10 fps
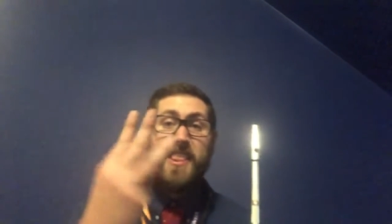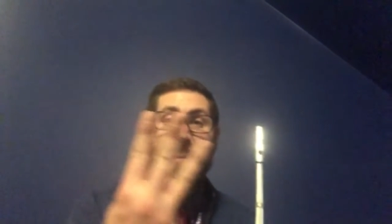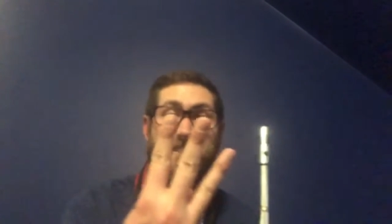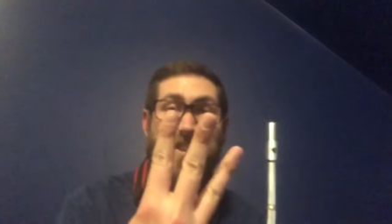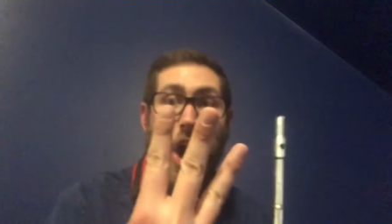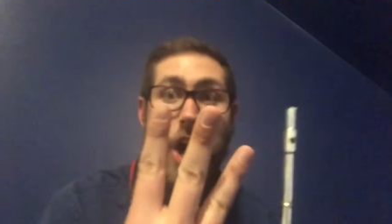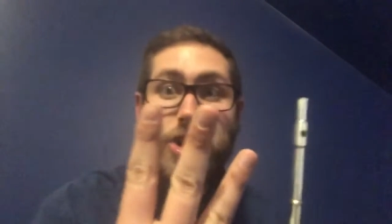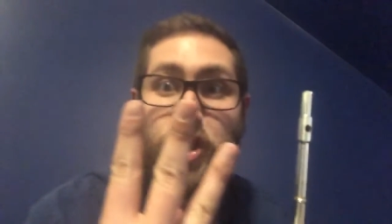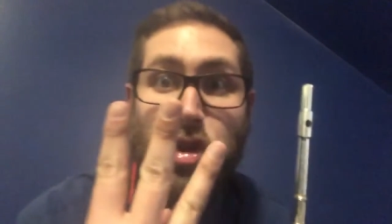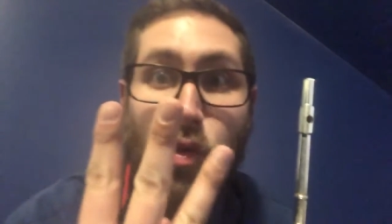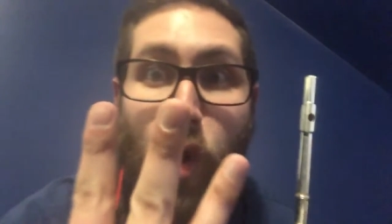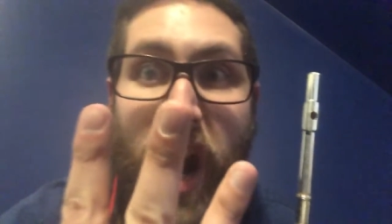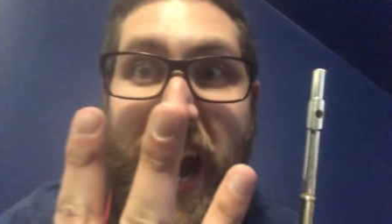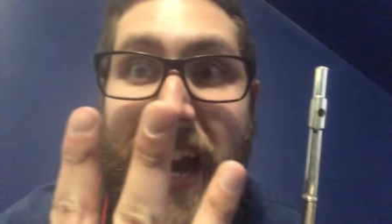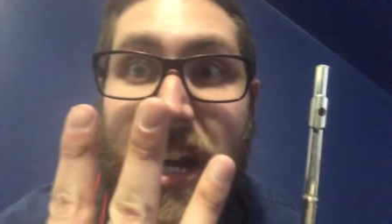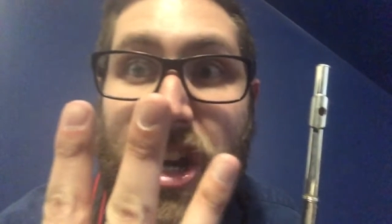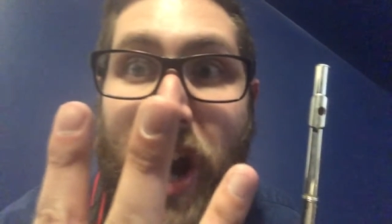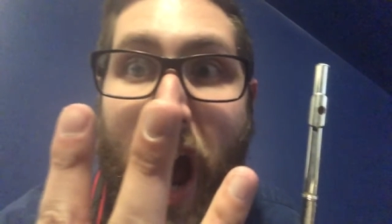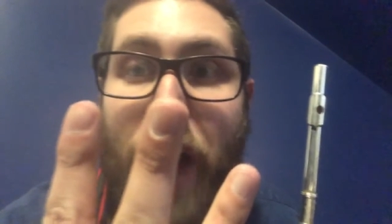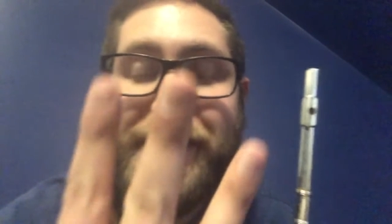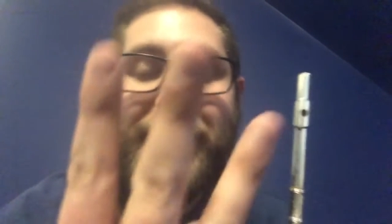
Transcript: The first 3 notes.